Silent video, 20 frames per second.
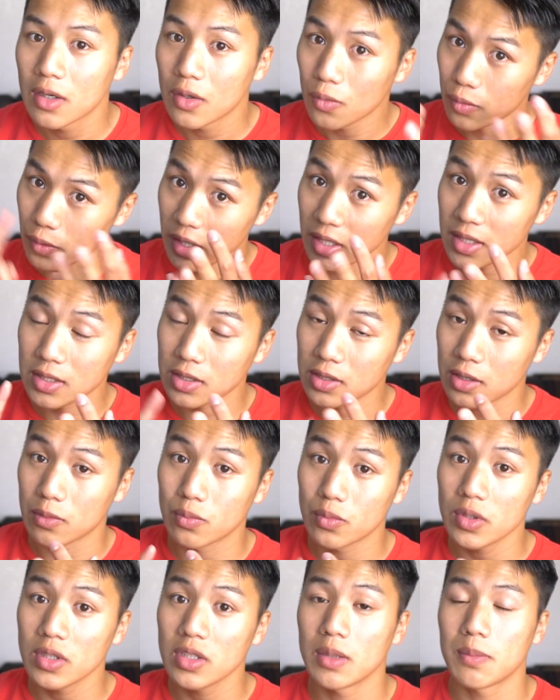Ratings are
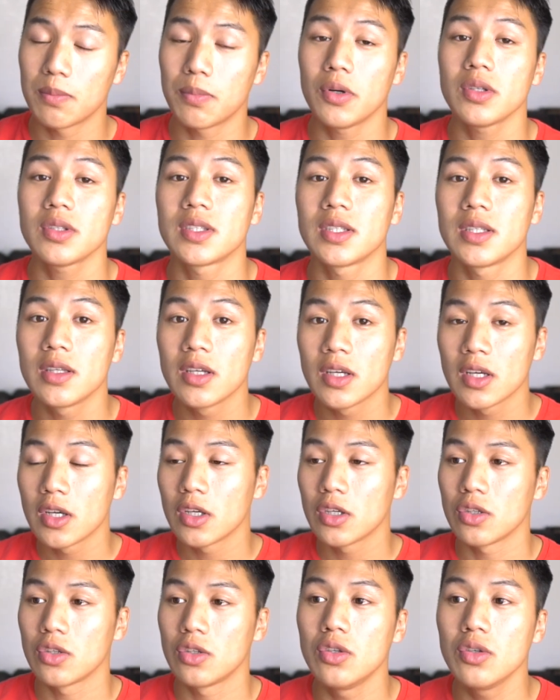really important.
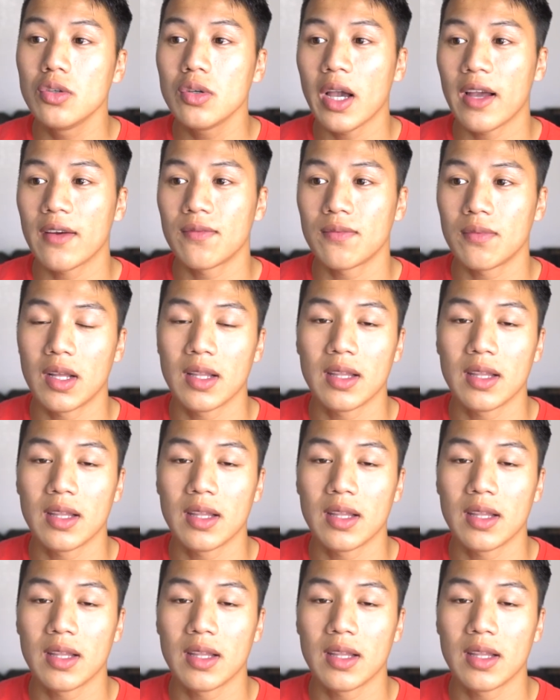You have a